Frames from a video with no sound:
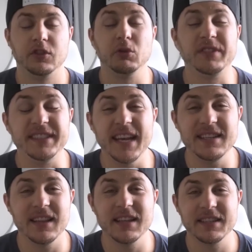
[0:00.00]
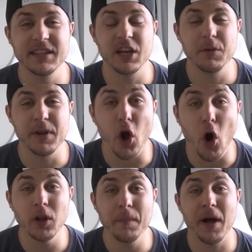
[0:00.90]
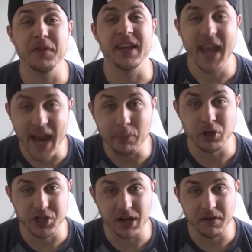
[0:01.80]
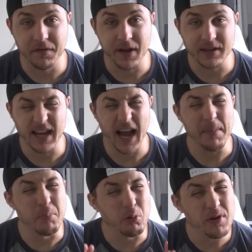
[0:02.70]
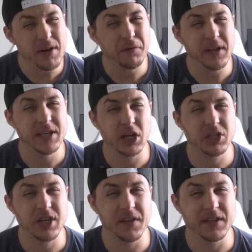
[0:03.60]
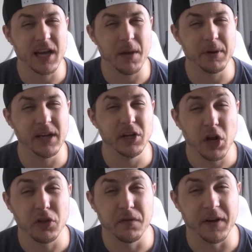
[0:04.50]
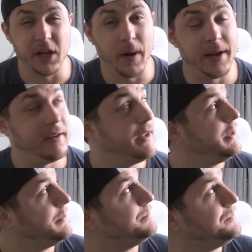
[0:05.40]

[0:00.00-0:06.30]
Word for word: So today's lesson is going to be all about the camera shake effect. I briefly touched on this topic in another video I did.